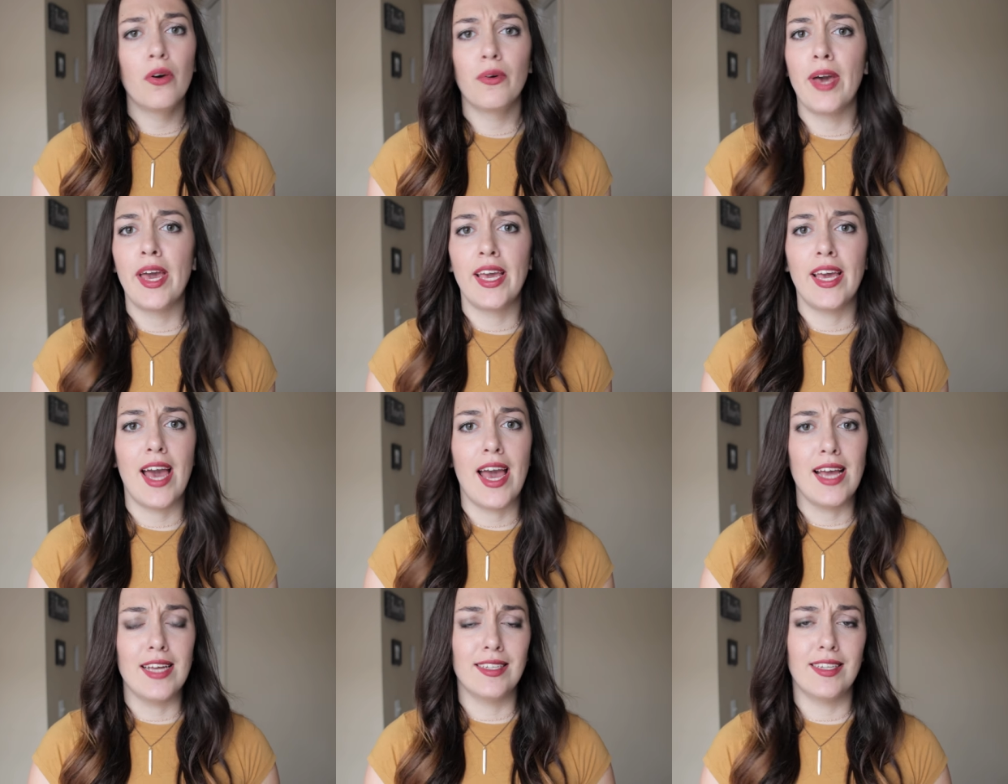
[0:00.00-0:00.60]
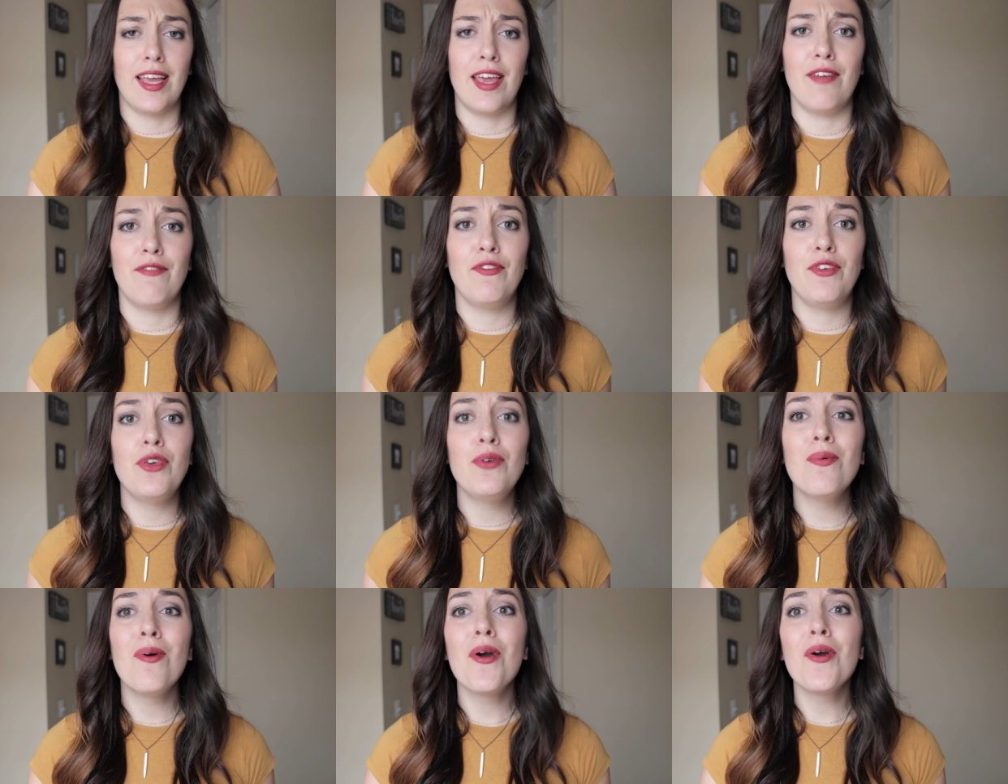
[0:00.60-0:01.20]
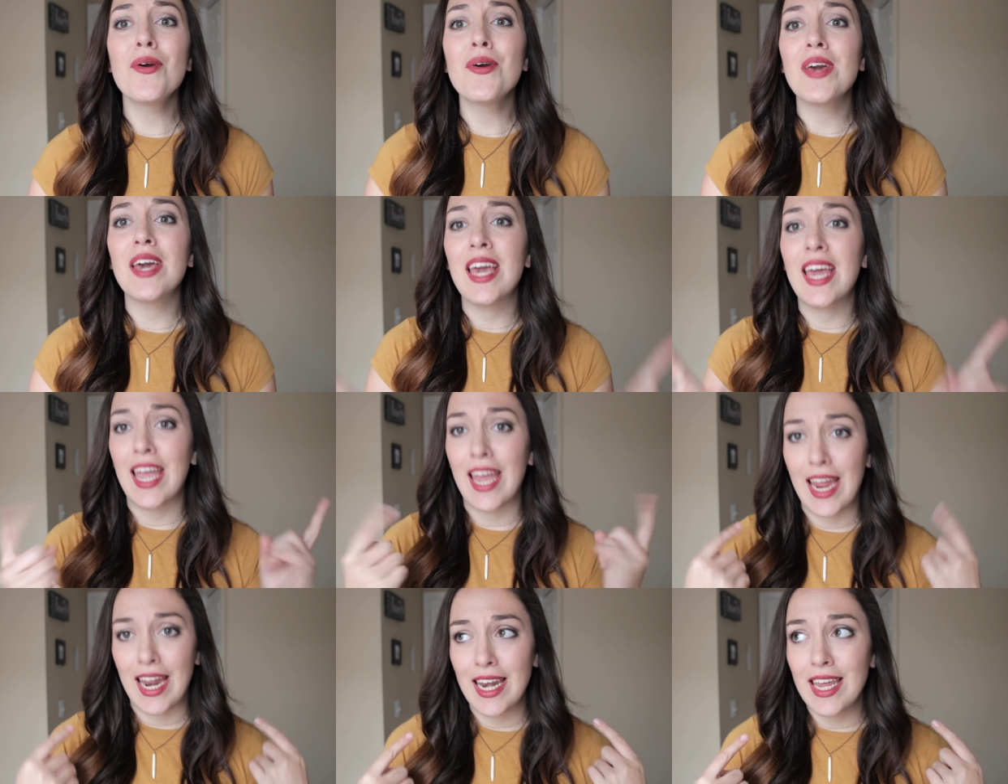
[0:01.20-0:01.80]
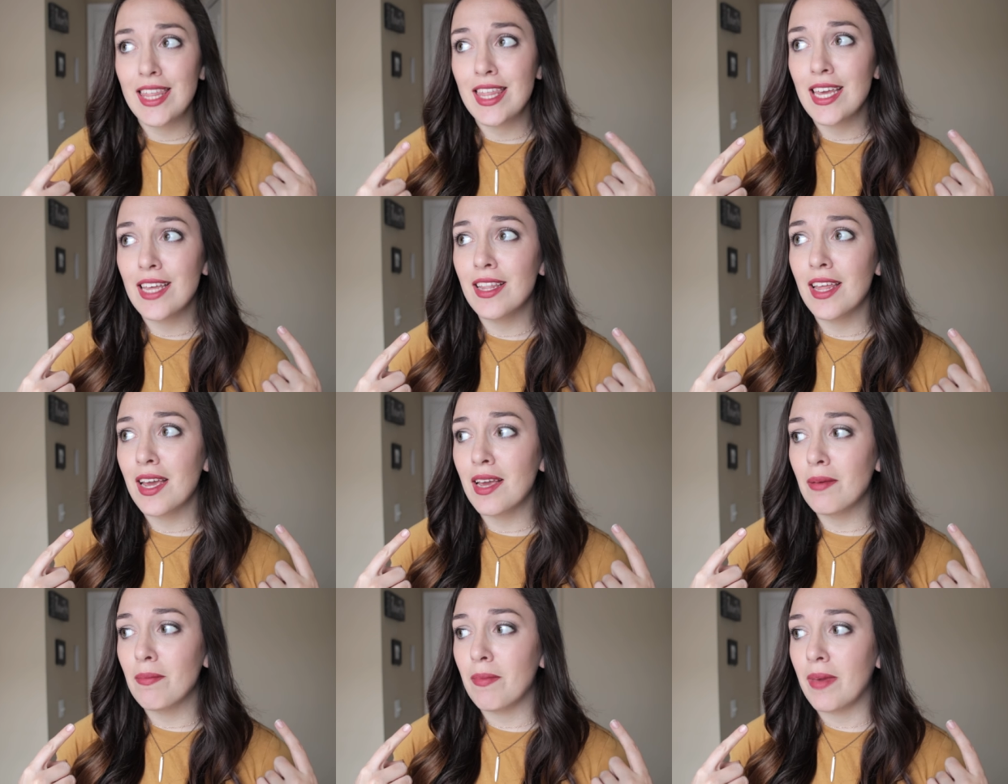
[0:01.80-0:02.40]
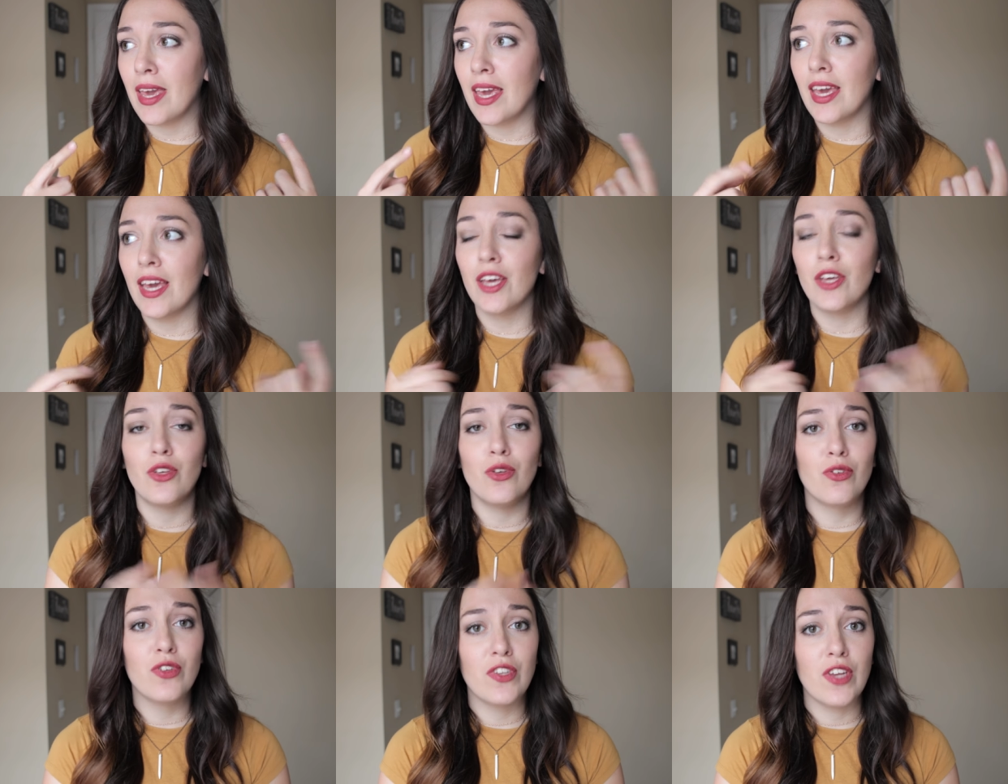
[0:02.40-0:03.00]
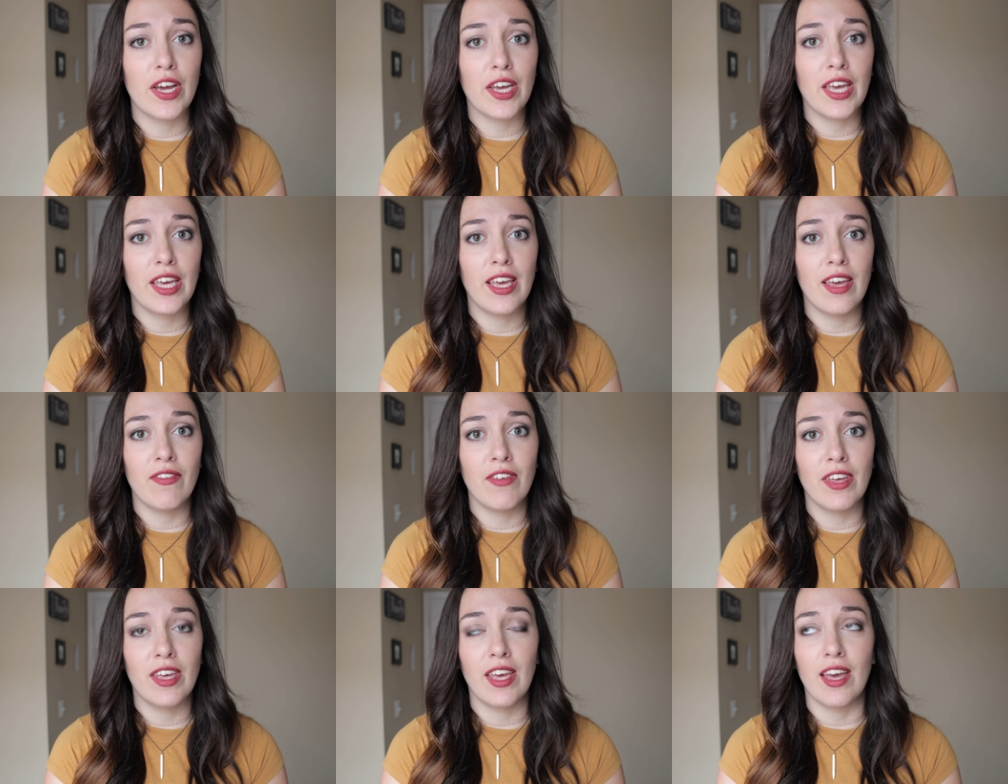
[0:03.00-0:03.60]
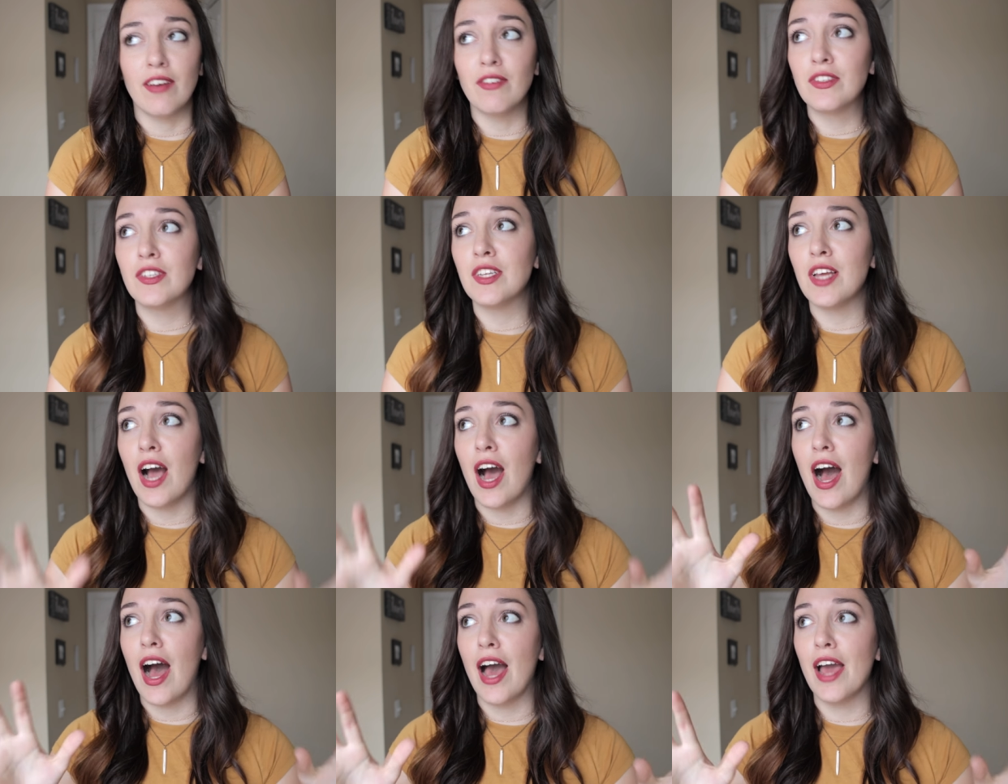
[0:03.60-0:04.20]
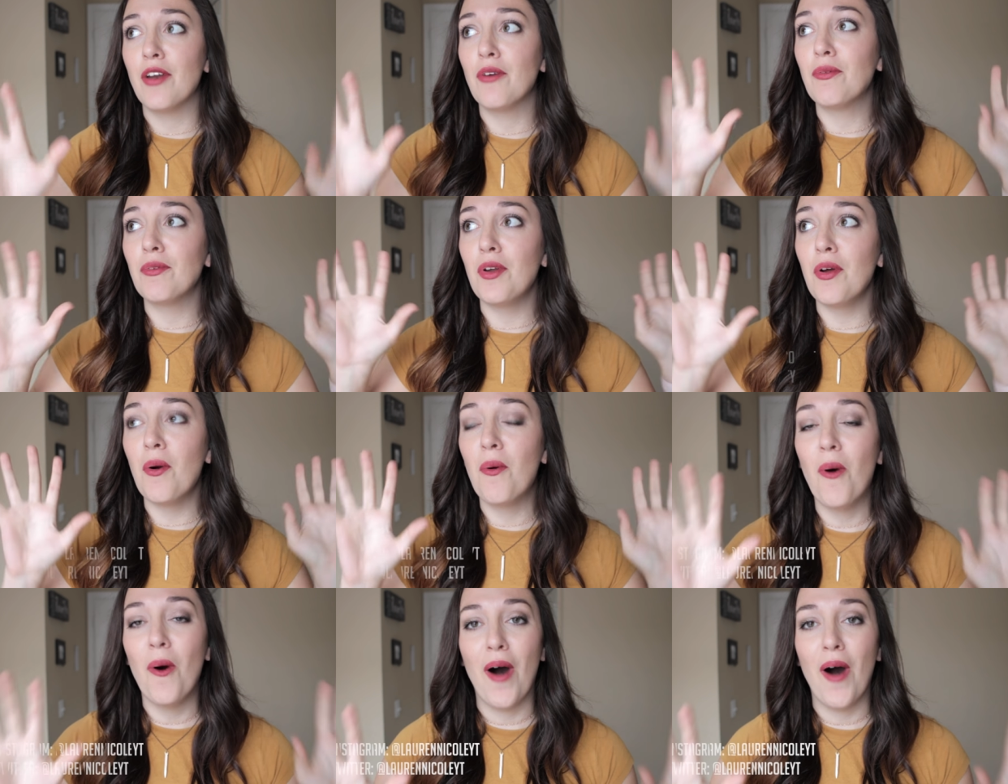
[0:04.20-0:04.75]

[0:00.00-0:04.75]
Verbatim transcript: right, guys, if you are anything like me, you suck at giving gifts. I don't know